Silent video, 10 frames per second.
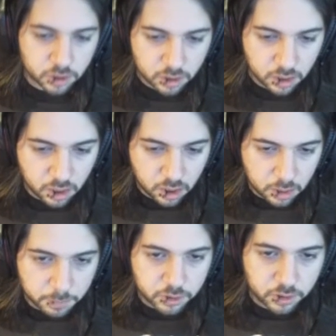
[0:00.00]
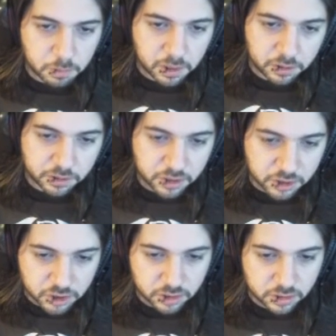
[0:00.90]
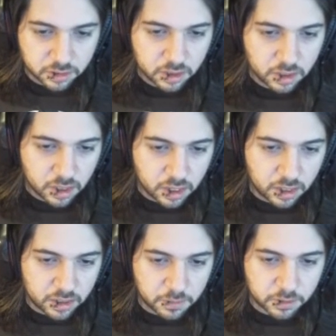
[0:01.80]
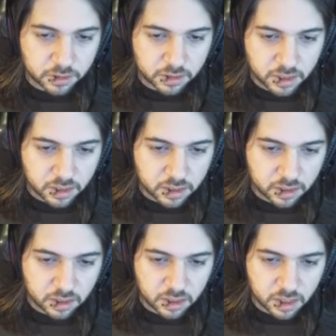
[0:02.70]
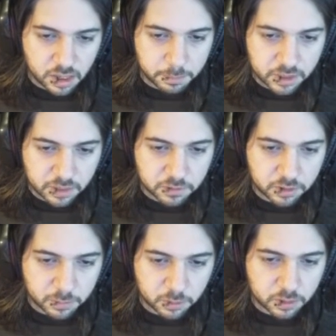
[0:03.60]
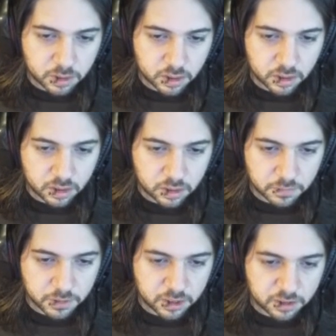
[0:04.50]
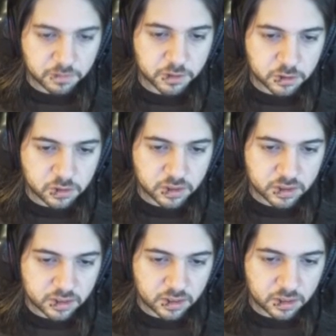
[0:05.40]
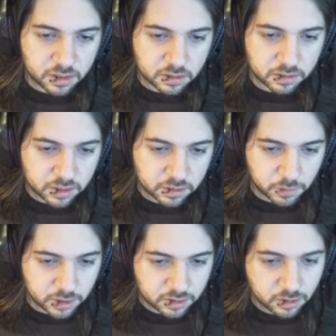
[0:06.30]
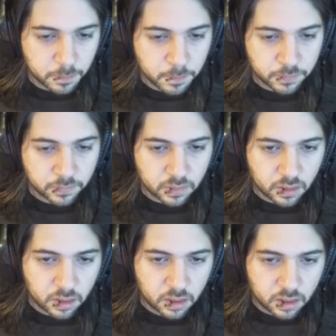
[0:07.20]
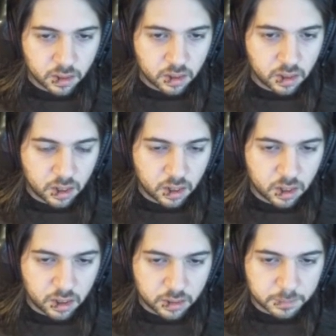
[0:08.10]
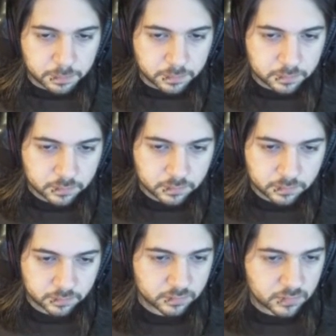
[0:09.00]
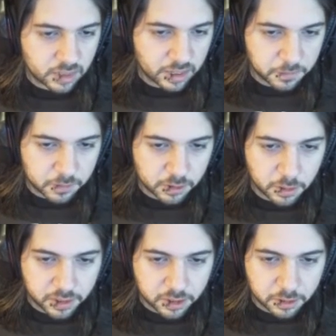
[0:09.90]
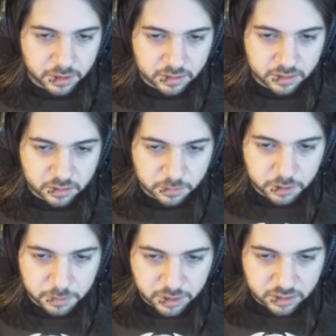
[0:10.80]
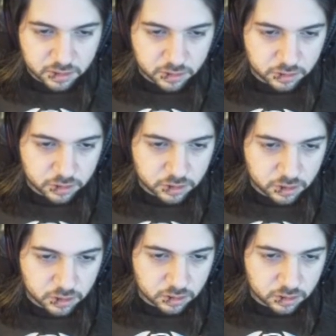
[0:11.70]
Deregulation, I definitely like. I'm definitely more of an individualist than a collectivist. I have no idea what this is, which means that you're strong.